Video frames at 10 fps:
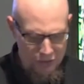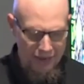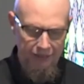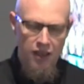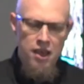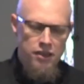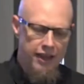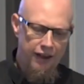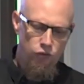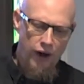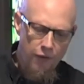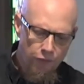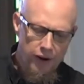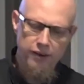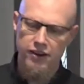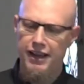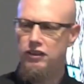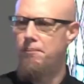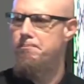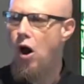You got reverend, you got
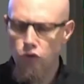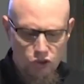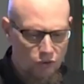the most